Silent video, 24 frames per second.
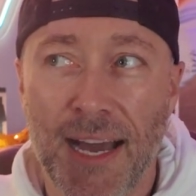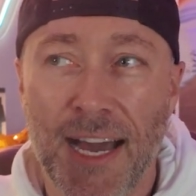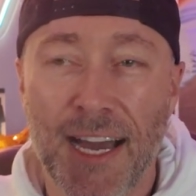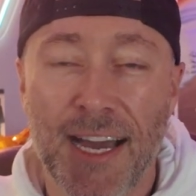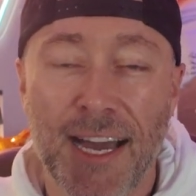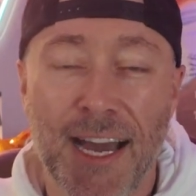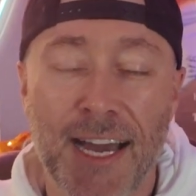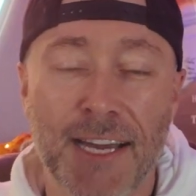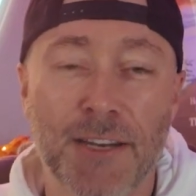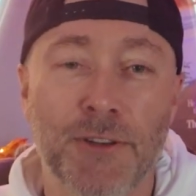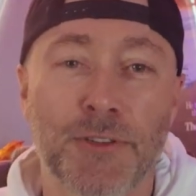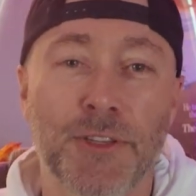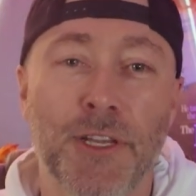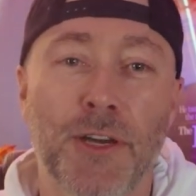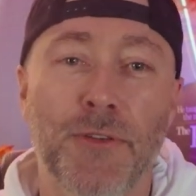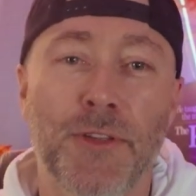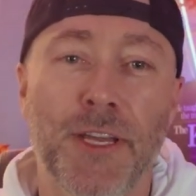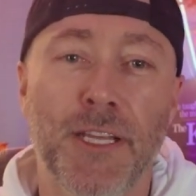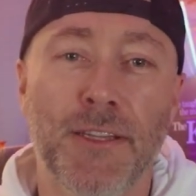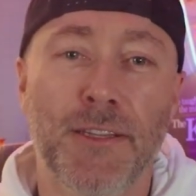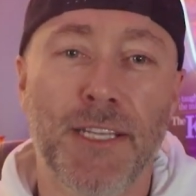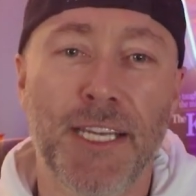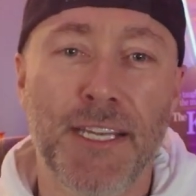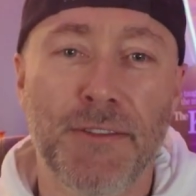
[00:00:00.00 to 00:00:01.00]
I don't know,
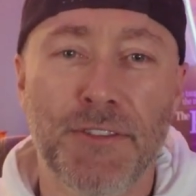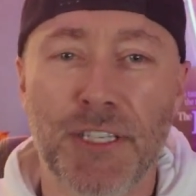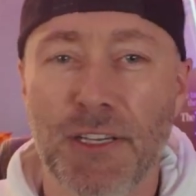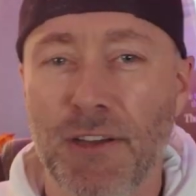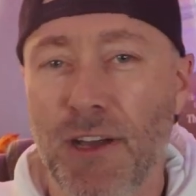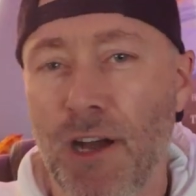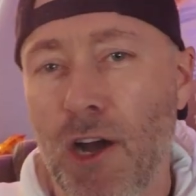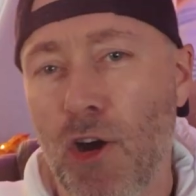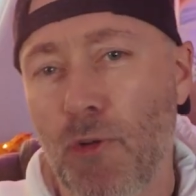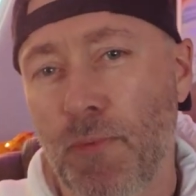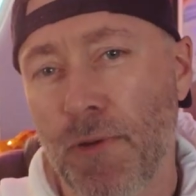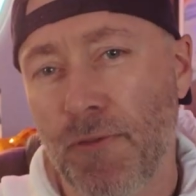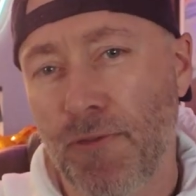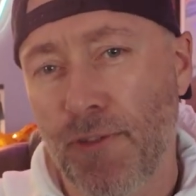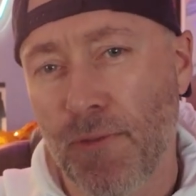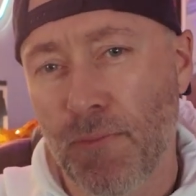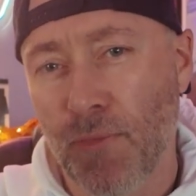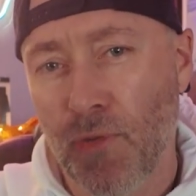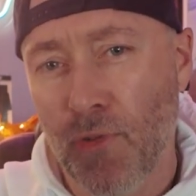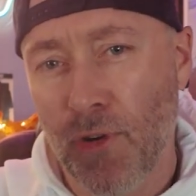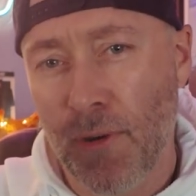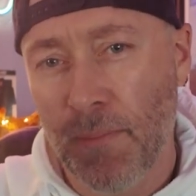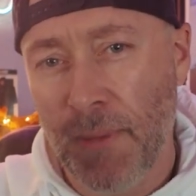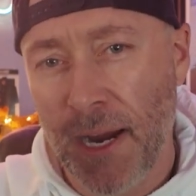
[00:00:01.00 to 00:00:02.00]
it leaves it open for
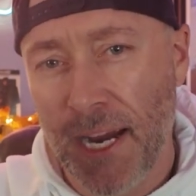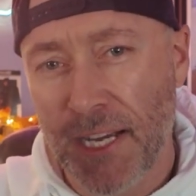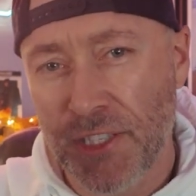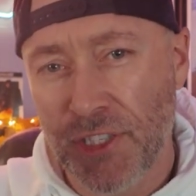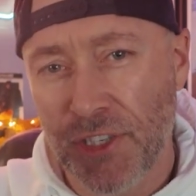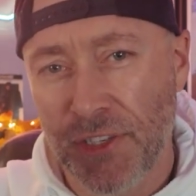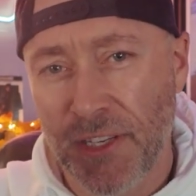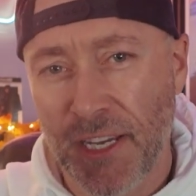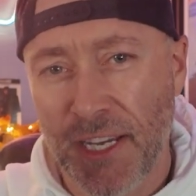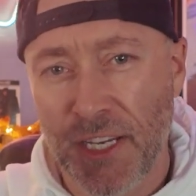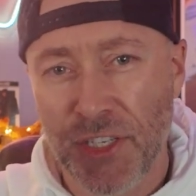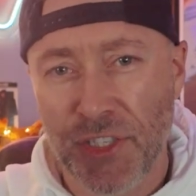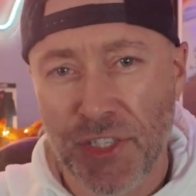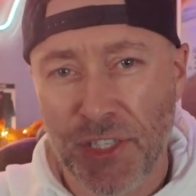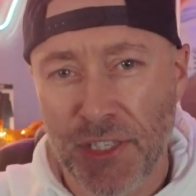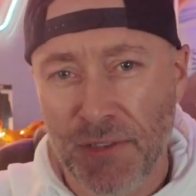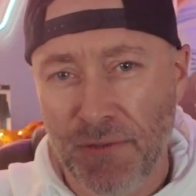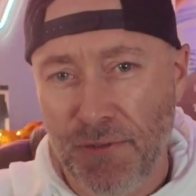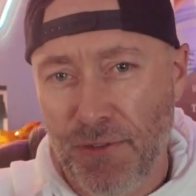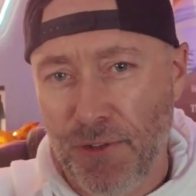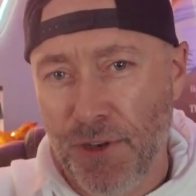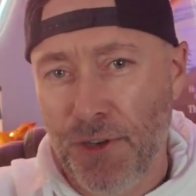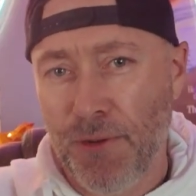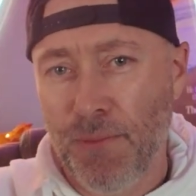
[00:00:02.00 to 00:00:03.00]
more
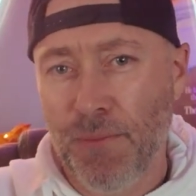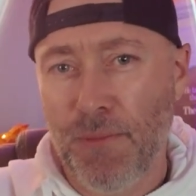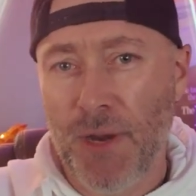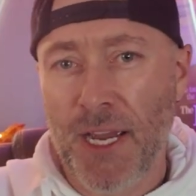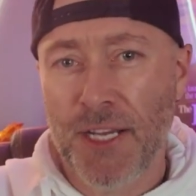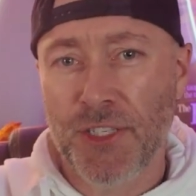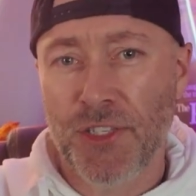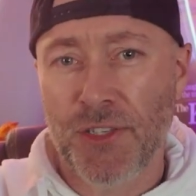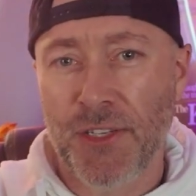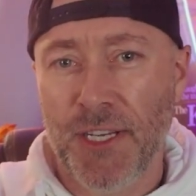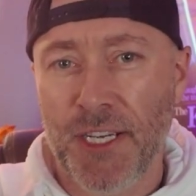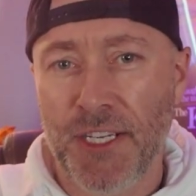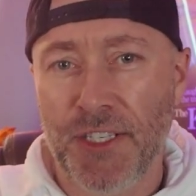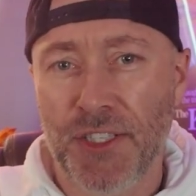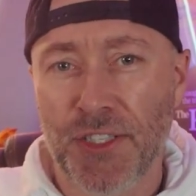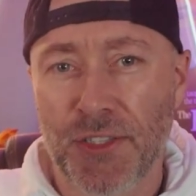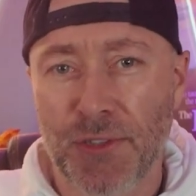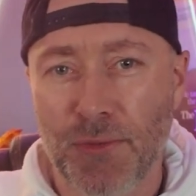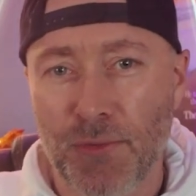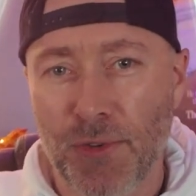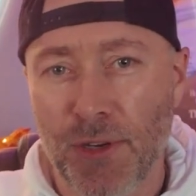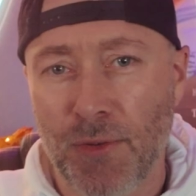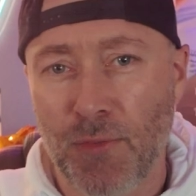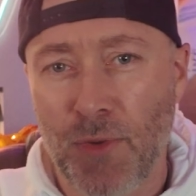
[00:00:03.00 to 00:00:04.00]
imagination, for your
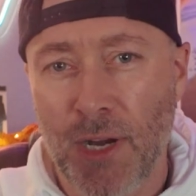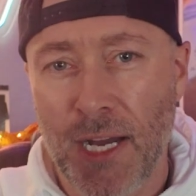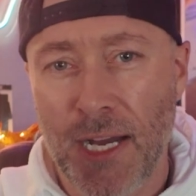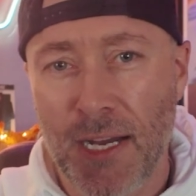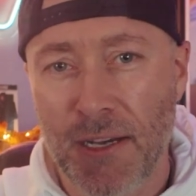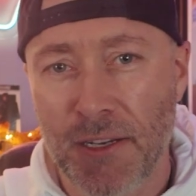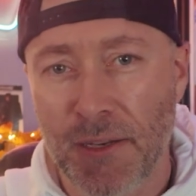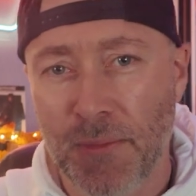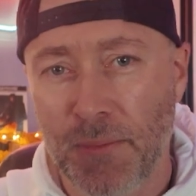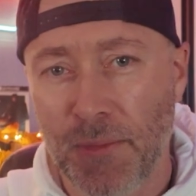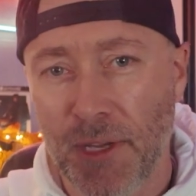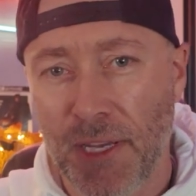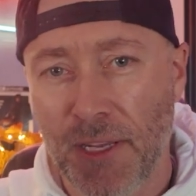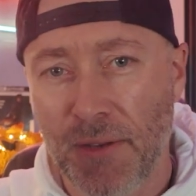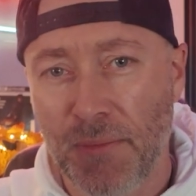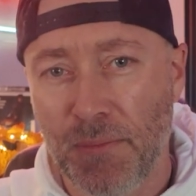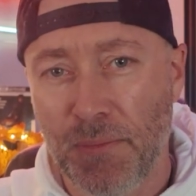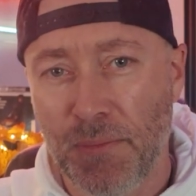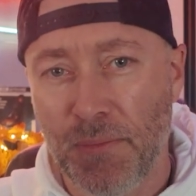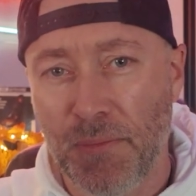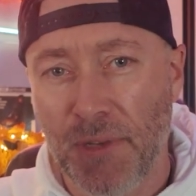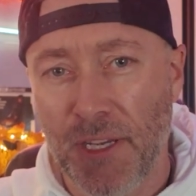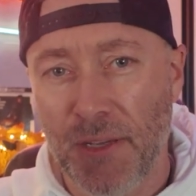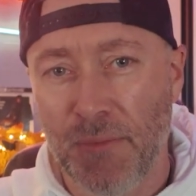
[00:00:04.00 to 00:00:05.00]
imagination to run wild
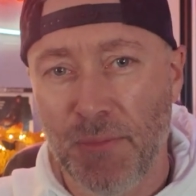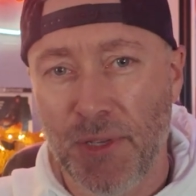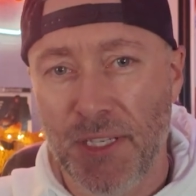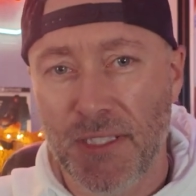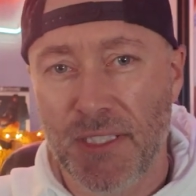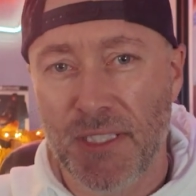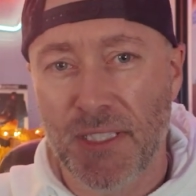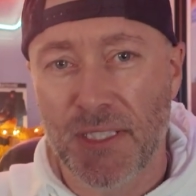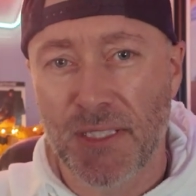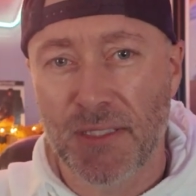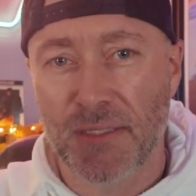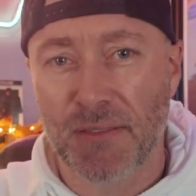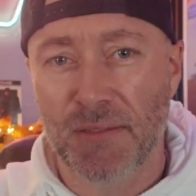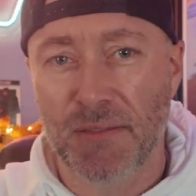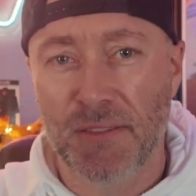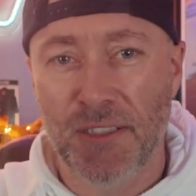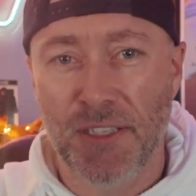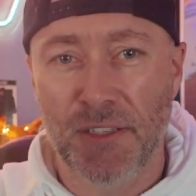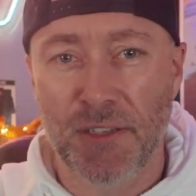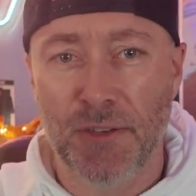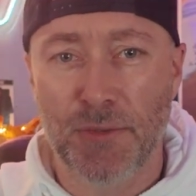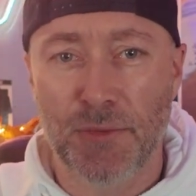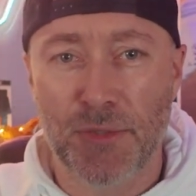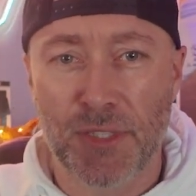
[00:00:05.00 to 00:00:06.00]
and be,
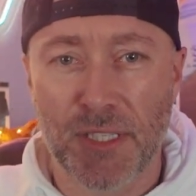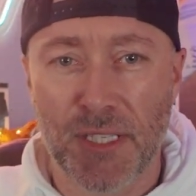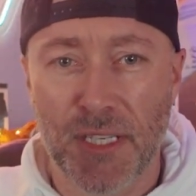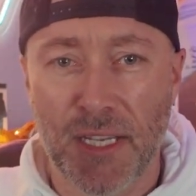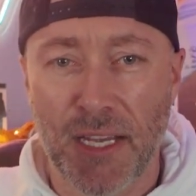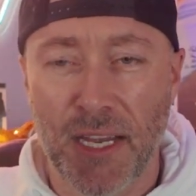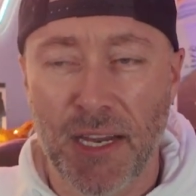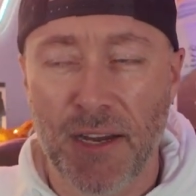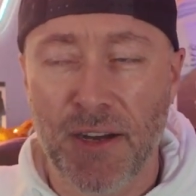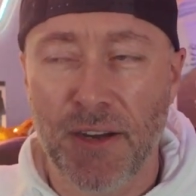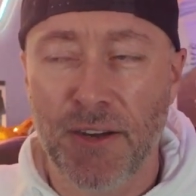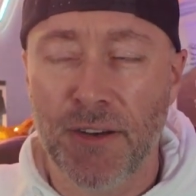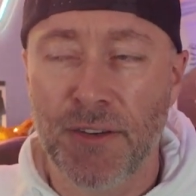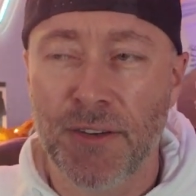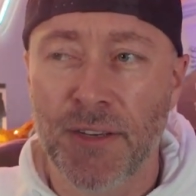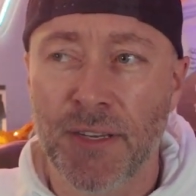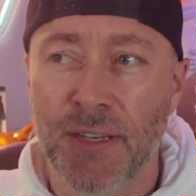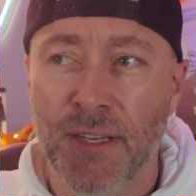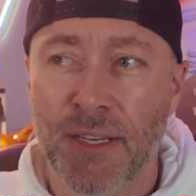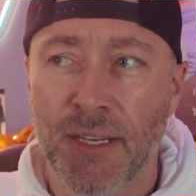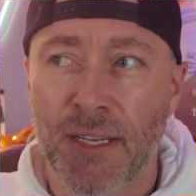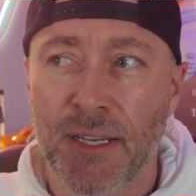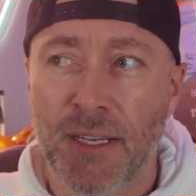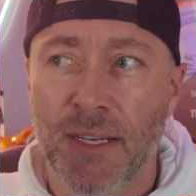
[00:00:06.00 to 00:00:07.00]
scared.
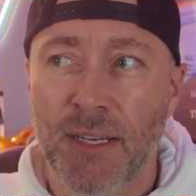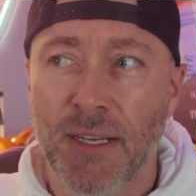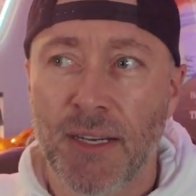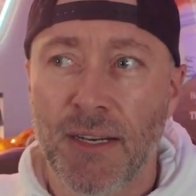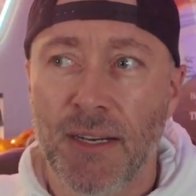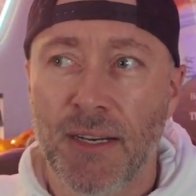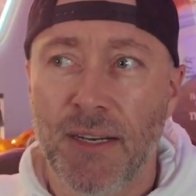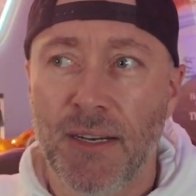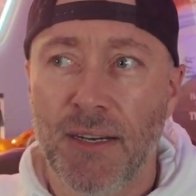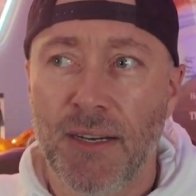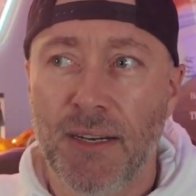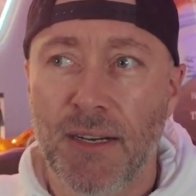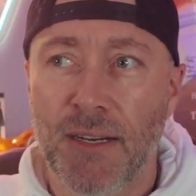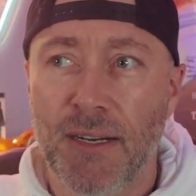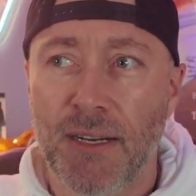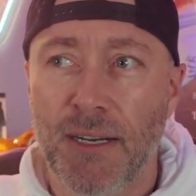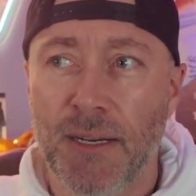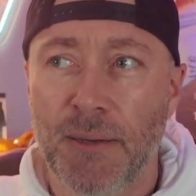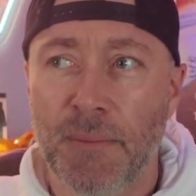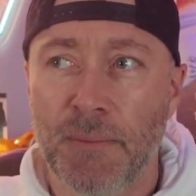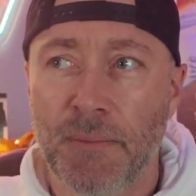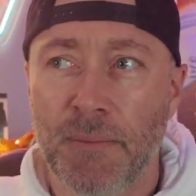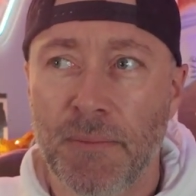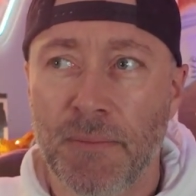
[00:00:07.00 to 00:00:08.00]

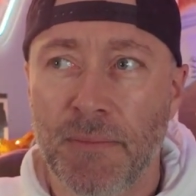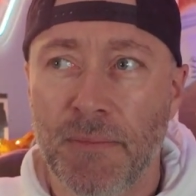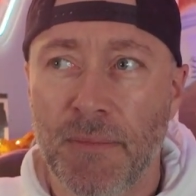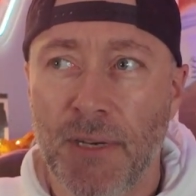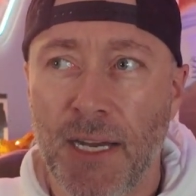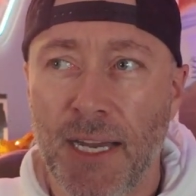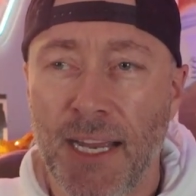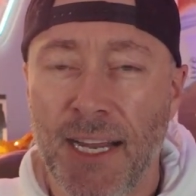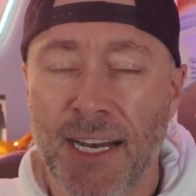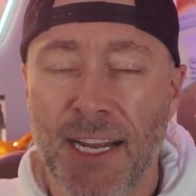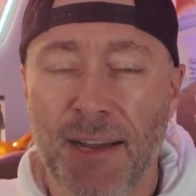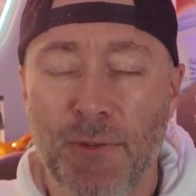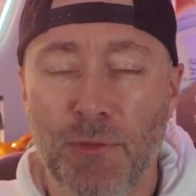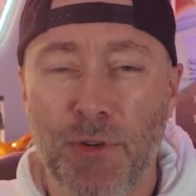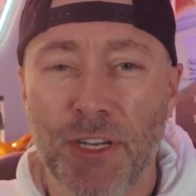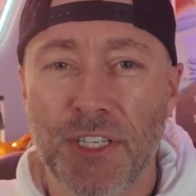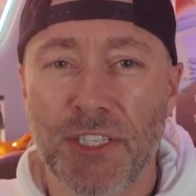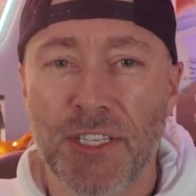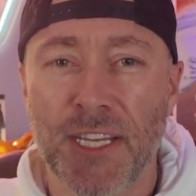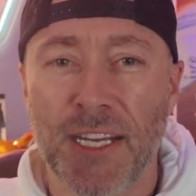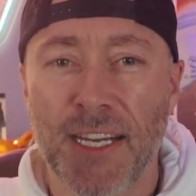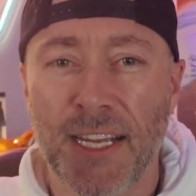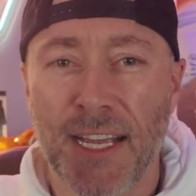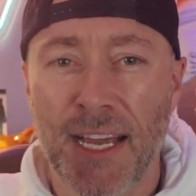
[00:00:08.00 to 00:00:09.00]
And I
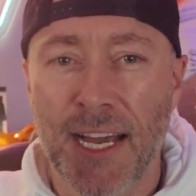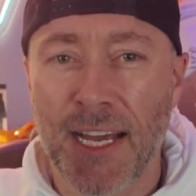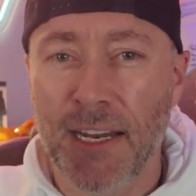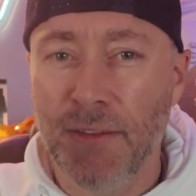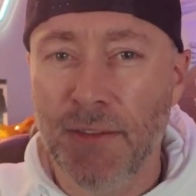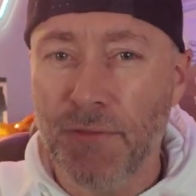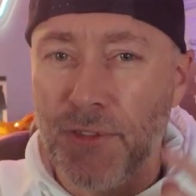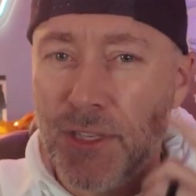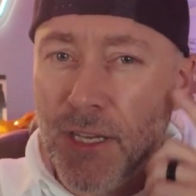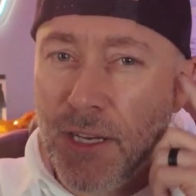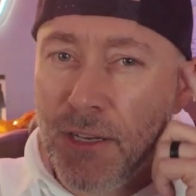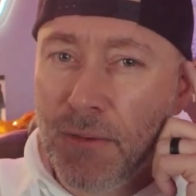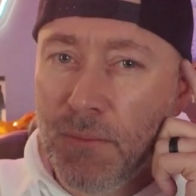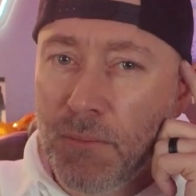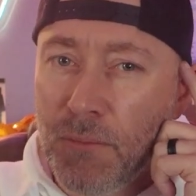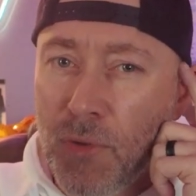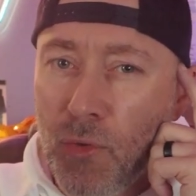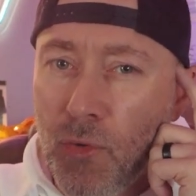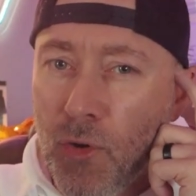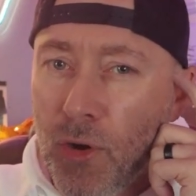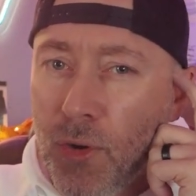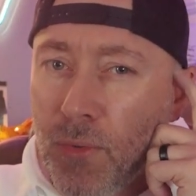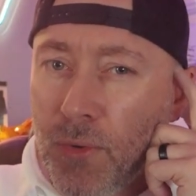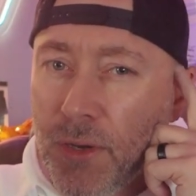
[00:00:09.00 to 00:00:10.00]
wish they'd have kind of done
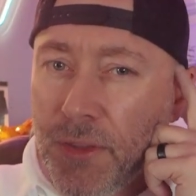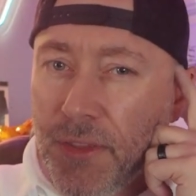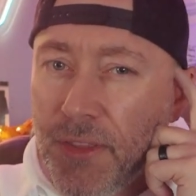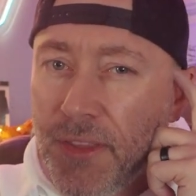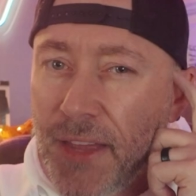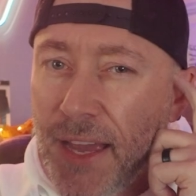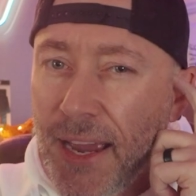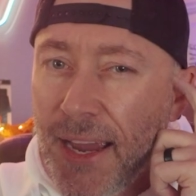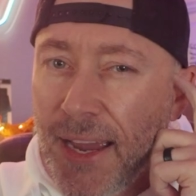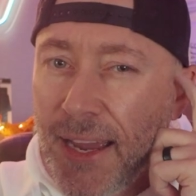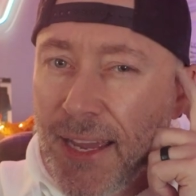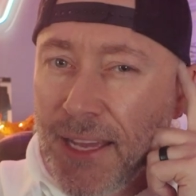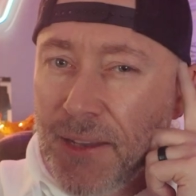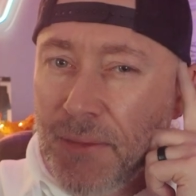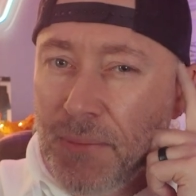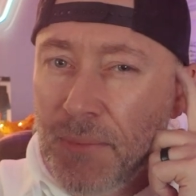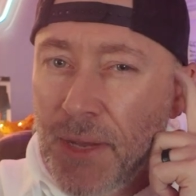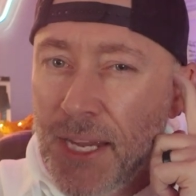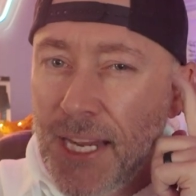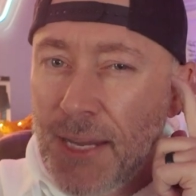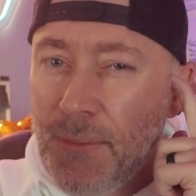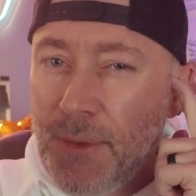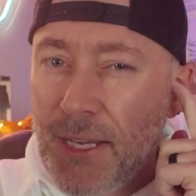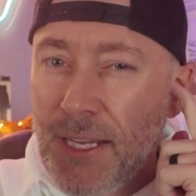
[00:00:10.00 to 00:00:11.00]
more with that,
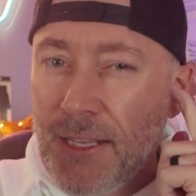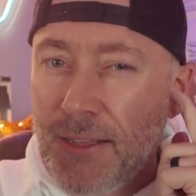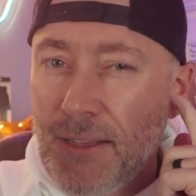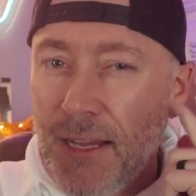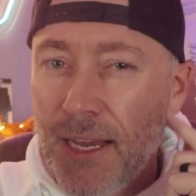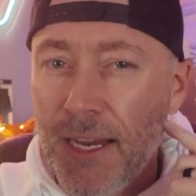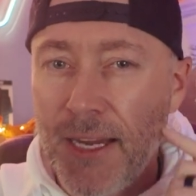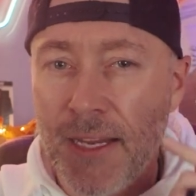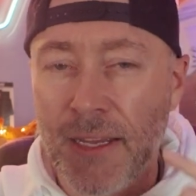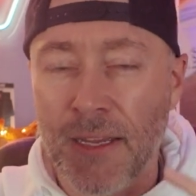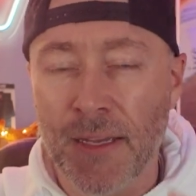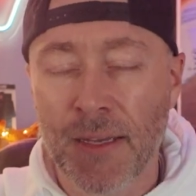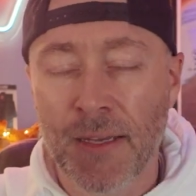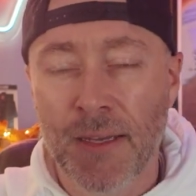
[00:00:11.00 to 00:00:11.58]
maybe like